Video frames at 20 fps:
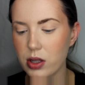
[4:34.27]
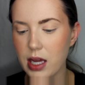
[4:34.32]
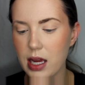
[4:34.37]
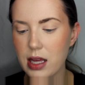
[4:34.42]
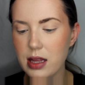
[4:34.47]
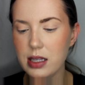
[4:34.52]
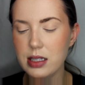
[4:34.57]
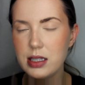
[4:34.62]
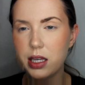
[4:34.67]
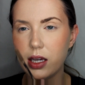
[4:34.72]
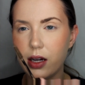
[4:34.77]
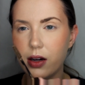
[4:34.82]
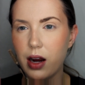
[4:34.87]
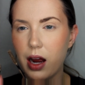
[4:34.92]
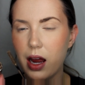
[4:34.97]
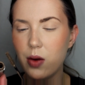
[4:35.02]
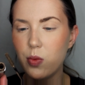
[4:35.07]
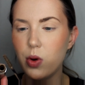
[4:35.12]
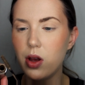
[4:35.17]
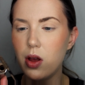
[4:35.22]
take this here.
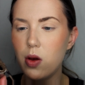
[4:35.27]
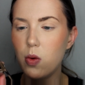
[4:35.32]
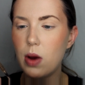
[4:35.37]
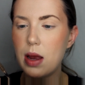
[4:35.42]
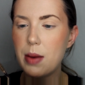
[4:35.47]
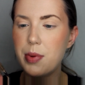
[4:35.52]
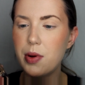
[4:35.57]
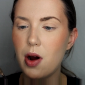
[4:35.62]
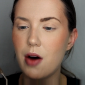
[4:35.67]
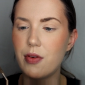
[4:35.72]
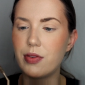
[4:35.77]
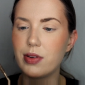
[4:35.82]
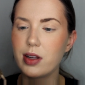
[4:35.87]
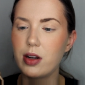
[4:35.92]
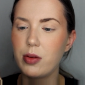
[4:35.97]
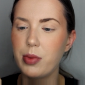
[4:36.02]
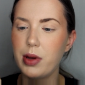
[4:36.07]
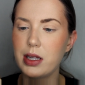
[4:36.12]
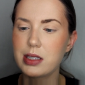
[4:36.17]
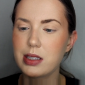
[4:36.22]
I will wipe it off a
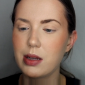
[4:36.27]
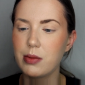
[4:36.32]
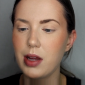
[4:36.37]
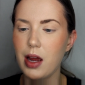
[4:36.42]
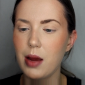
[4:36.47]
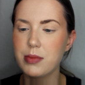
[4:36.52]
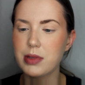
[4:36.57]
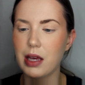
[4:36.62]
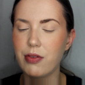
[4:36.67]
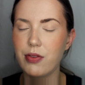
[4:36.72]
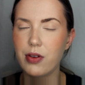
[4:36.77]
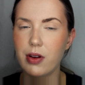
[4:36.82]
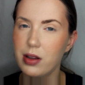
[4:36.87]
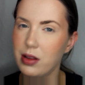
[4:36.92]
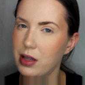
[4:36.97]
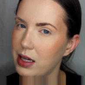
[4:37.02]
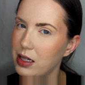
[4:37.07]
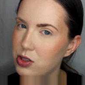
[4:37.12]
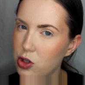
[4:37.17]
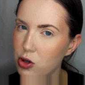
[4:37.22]
little bit. Sometimes I feel
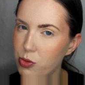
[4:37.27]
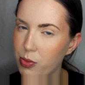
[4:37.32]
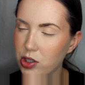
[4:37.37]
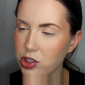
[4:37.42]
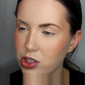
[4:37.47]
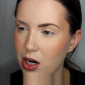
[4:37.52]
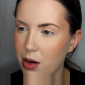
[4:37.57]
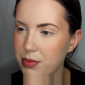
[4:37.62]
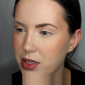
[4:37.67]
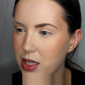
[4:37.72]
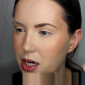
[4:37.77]
like too much comes